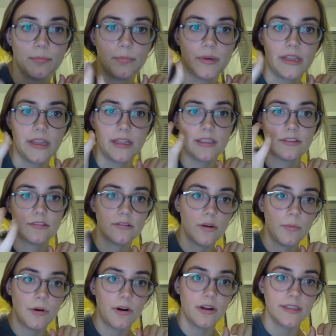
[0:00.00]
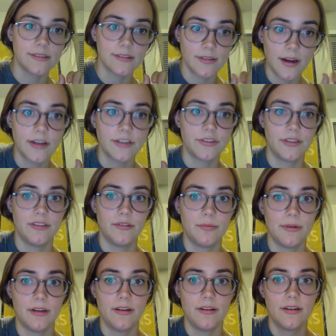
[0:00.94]
But the snowball is not
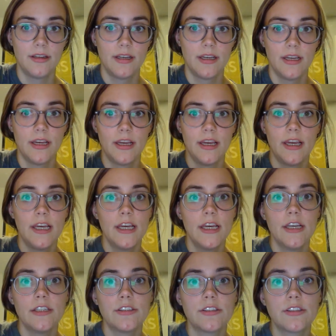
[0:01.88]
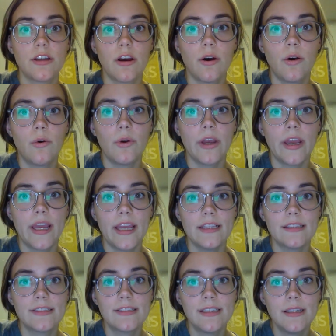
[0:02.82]
transparent. So
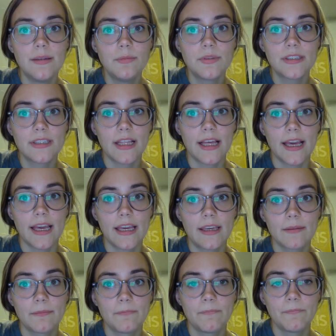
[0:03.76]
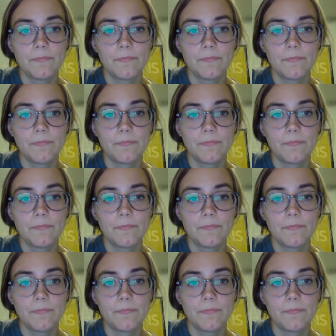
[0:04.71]
it seems like